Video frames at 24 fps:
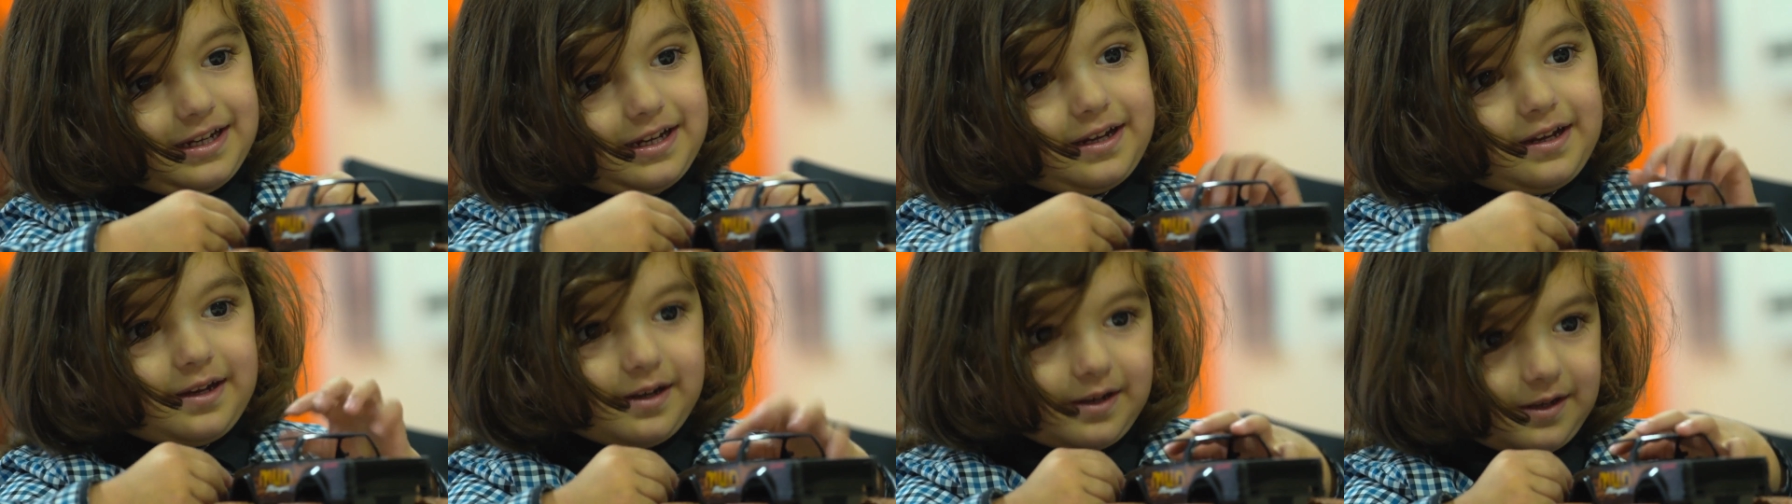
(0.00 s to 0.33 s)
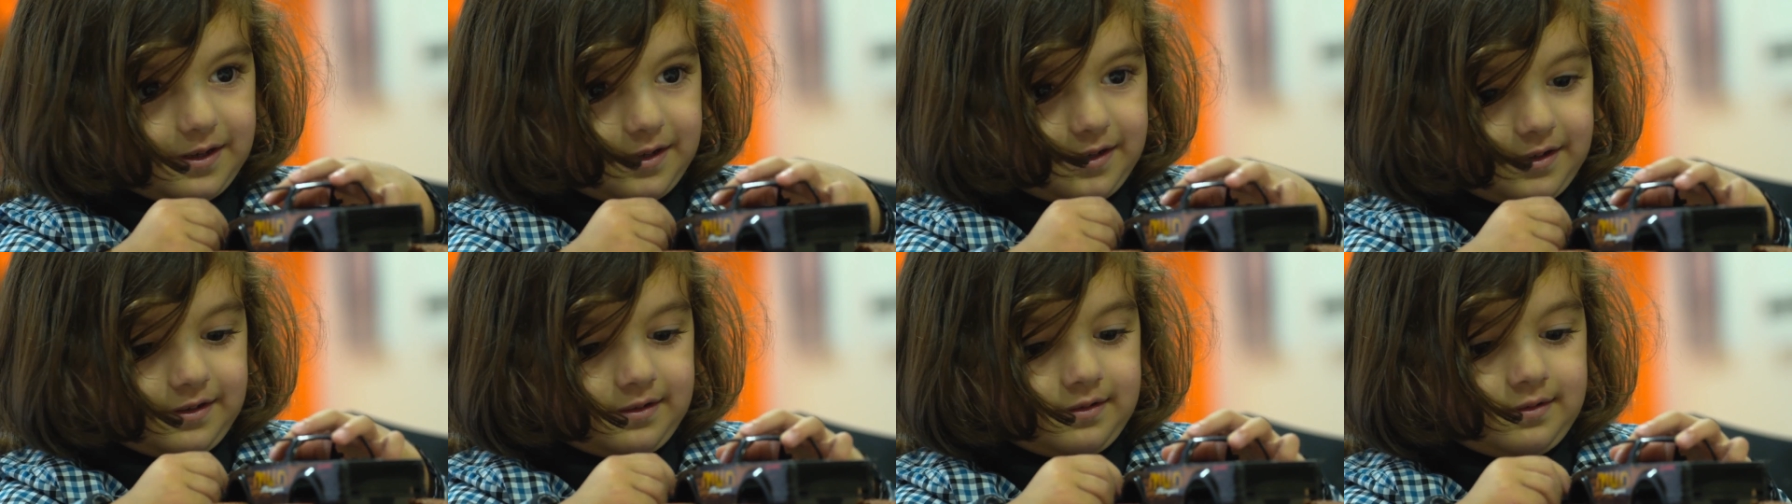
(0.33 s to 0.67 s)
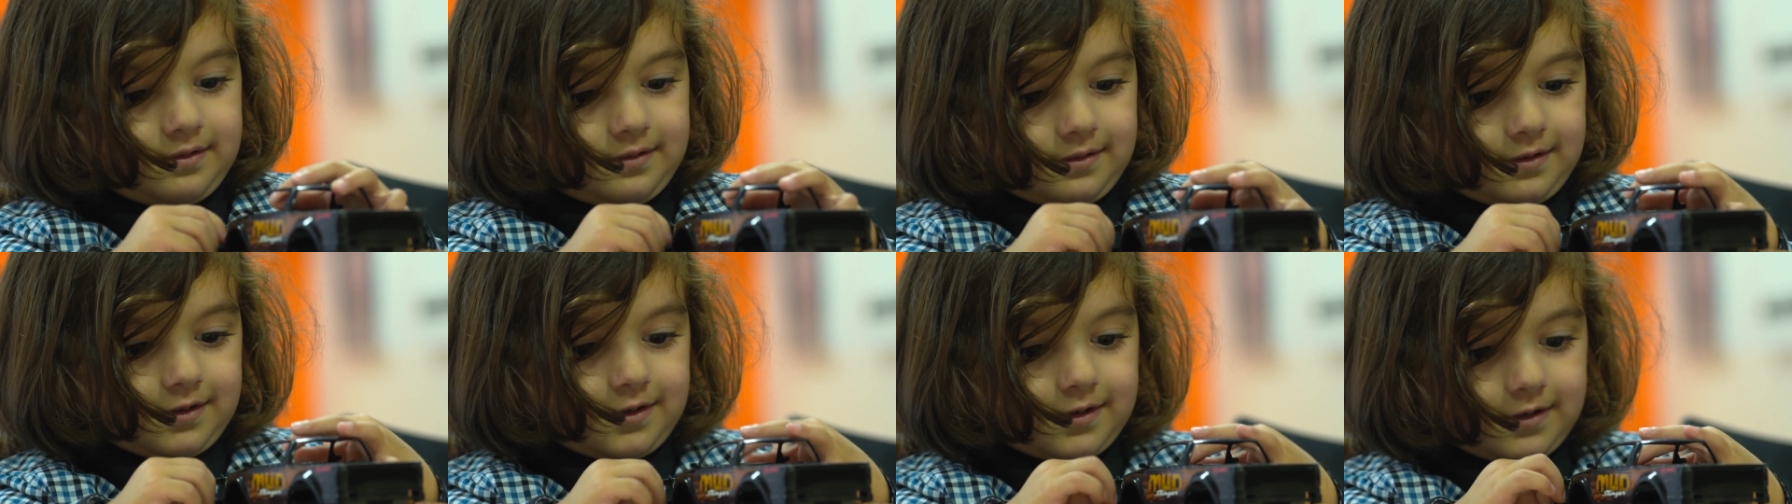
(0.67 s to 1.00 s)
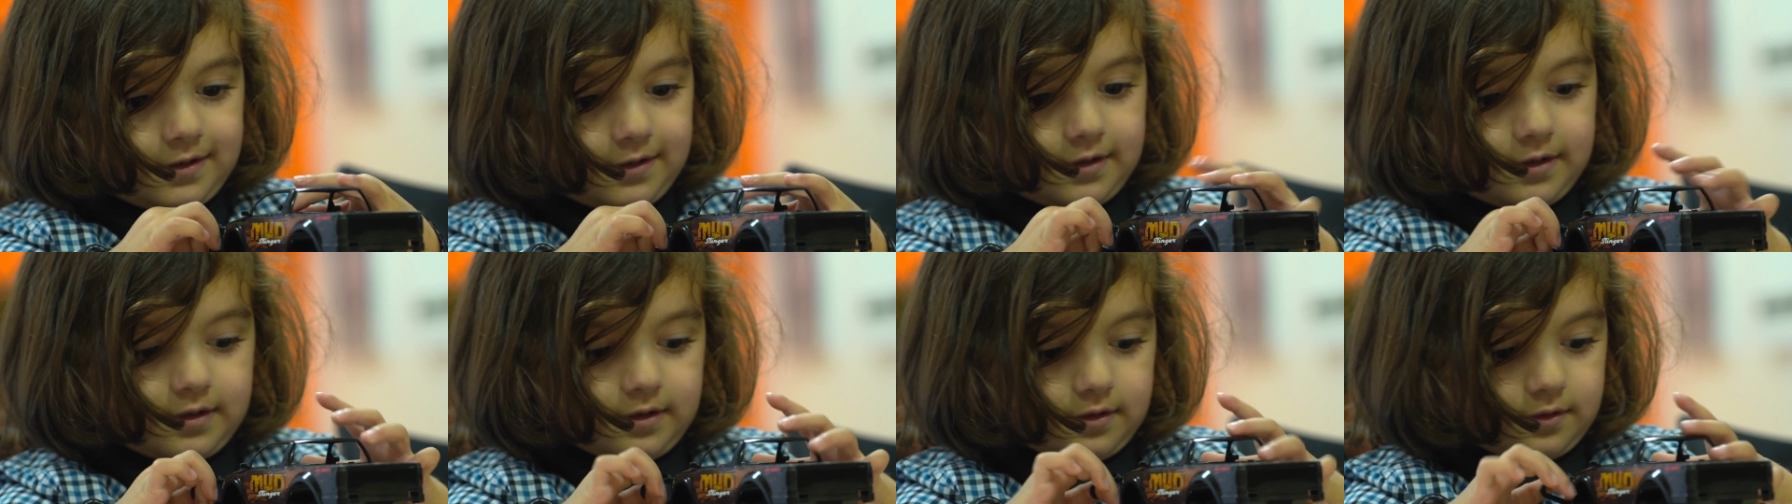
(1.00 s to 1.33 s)
okay,
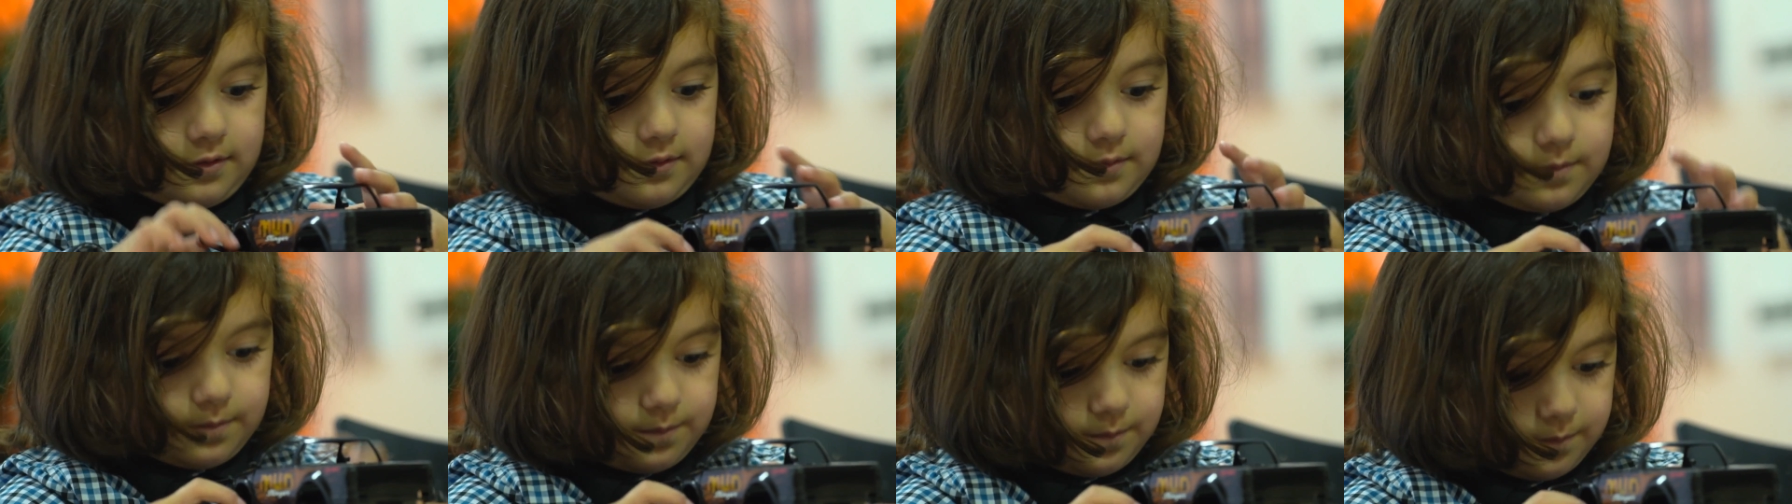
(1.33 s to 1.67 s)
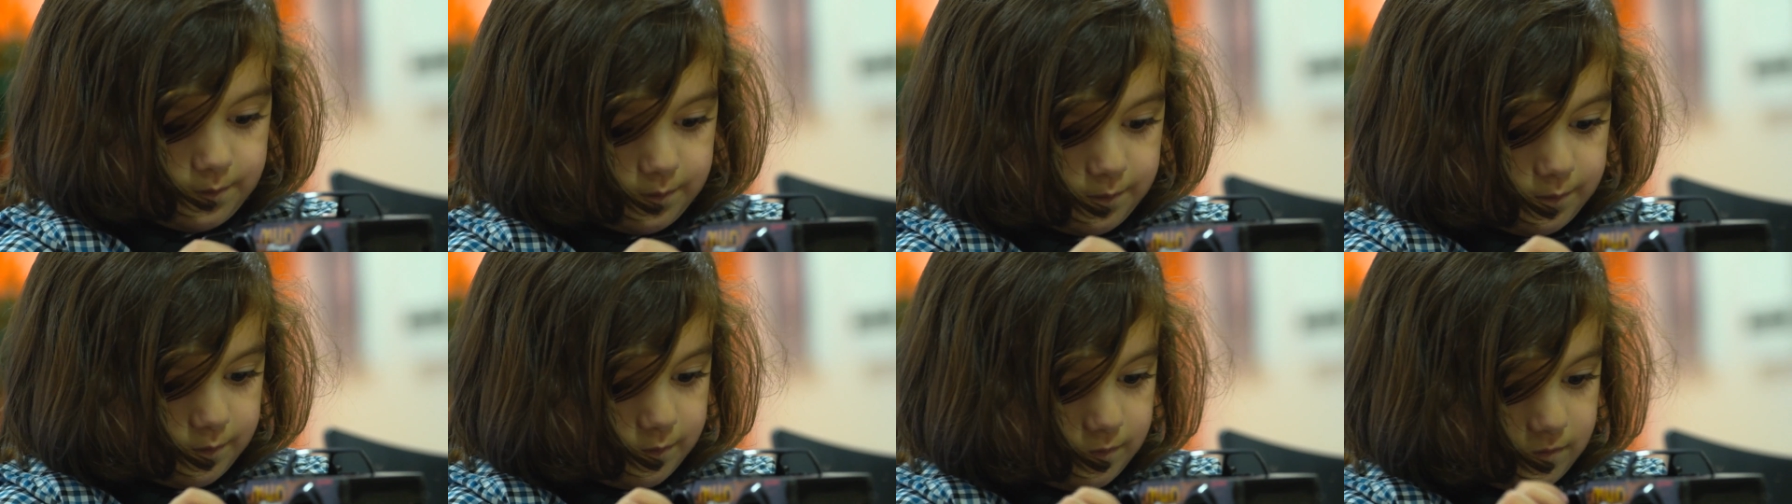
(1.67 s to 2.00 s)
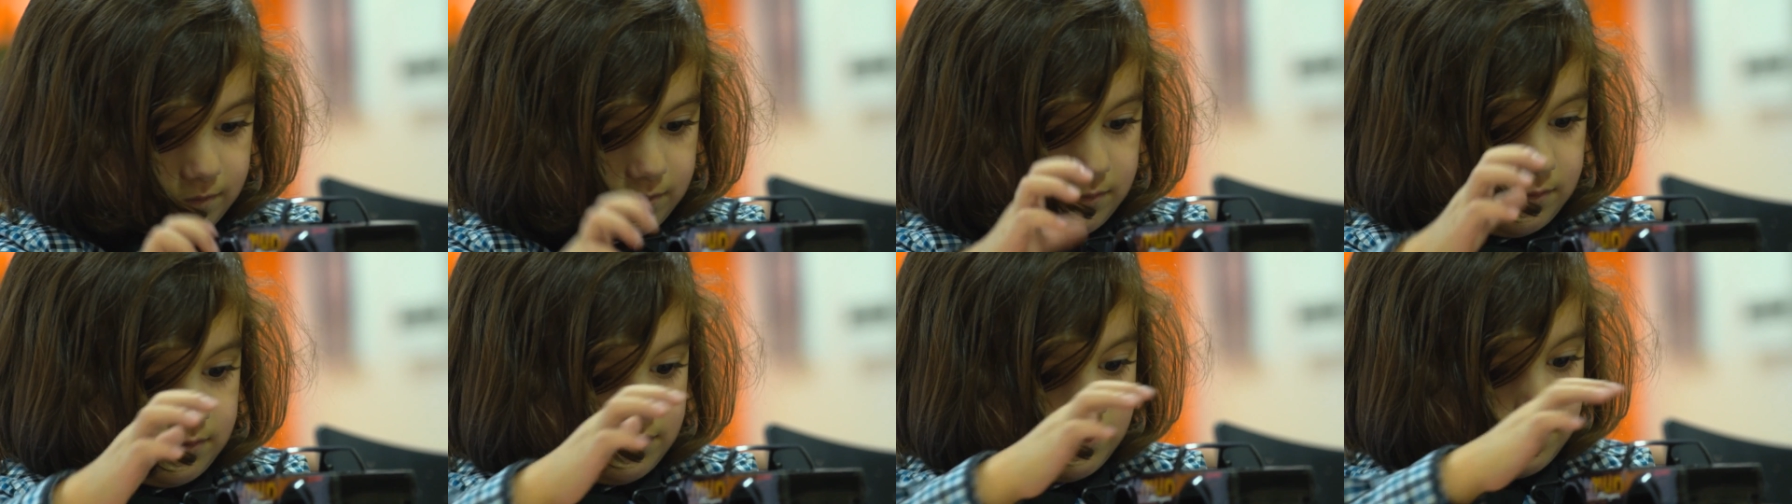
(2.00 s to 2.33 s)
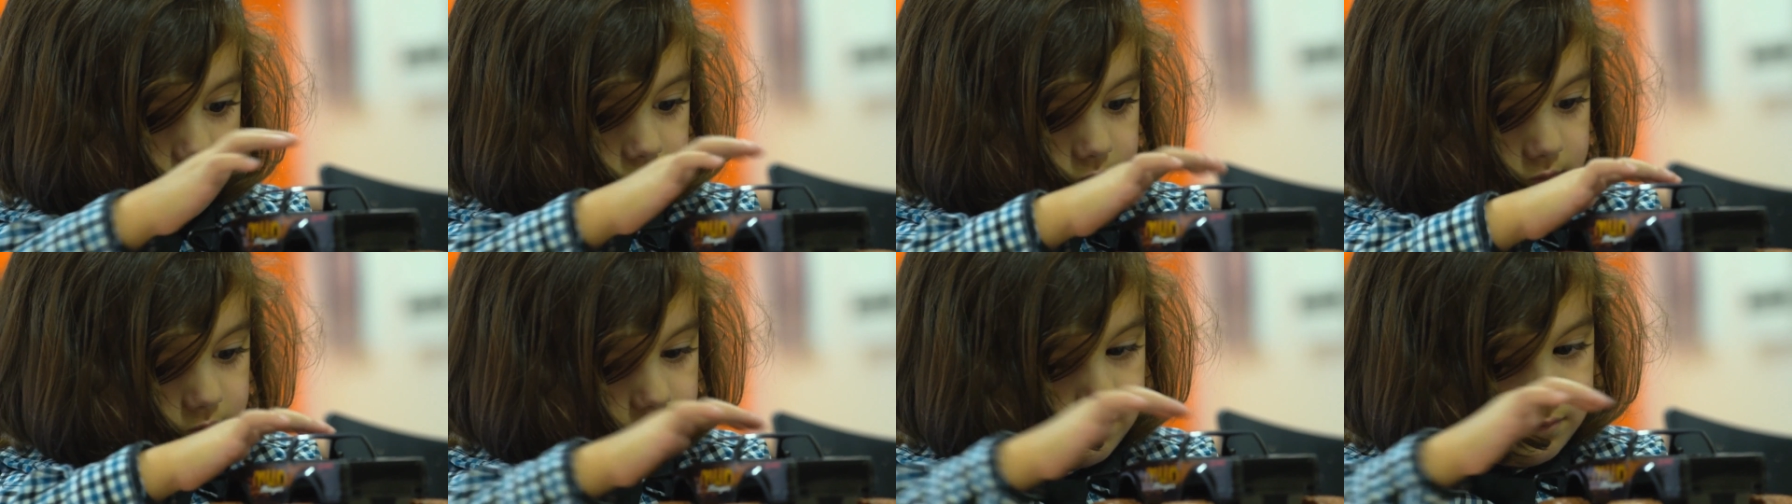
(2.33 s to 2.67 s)
but then after they've done
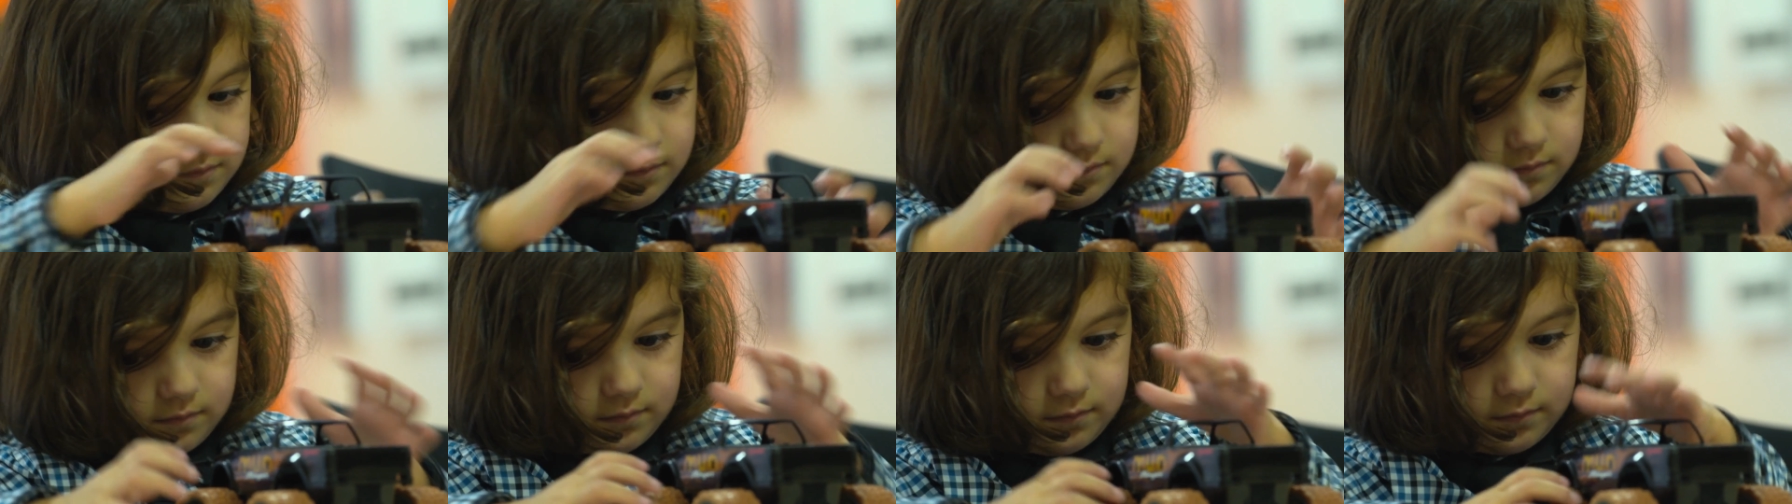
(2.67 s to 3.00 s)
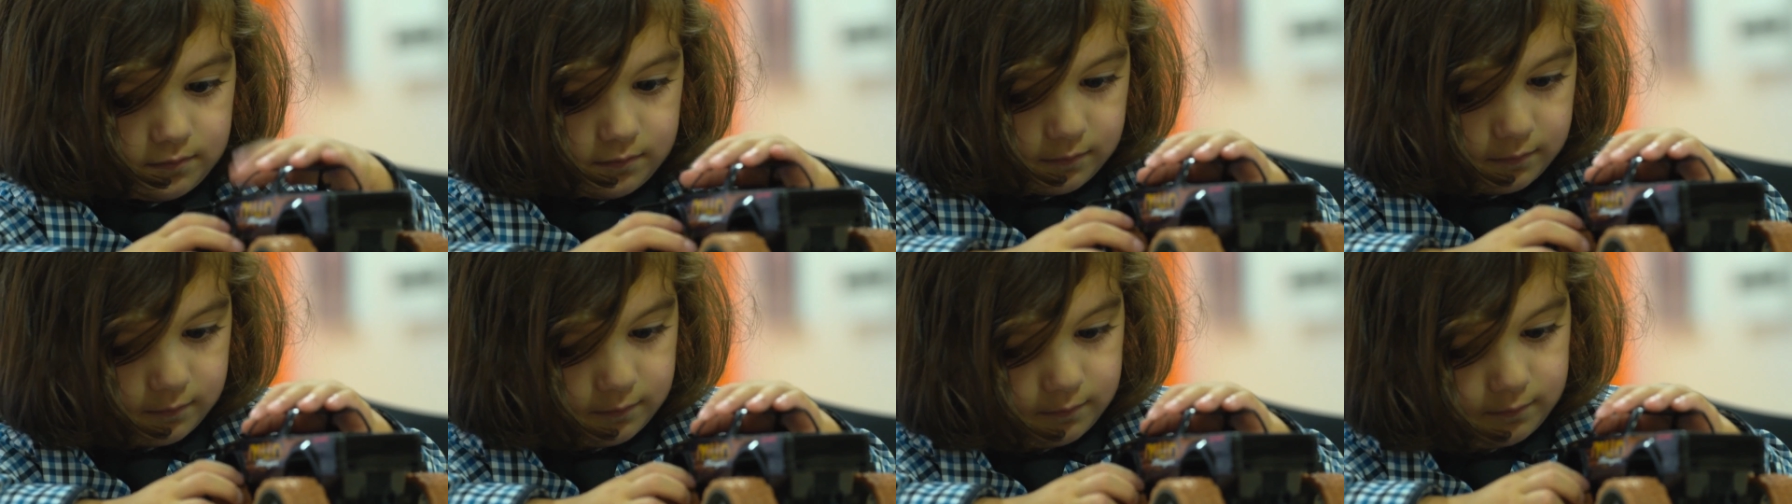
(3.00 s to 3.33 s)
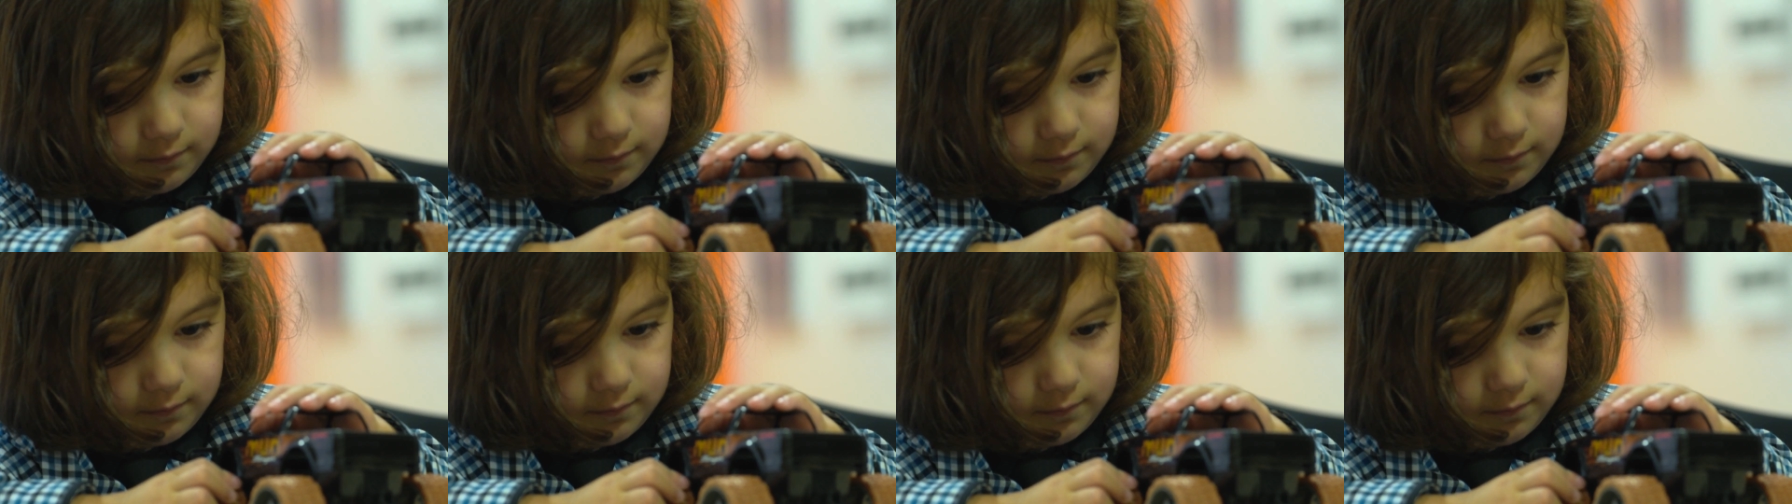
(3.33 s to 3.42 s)
echo test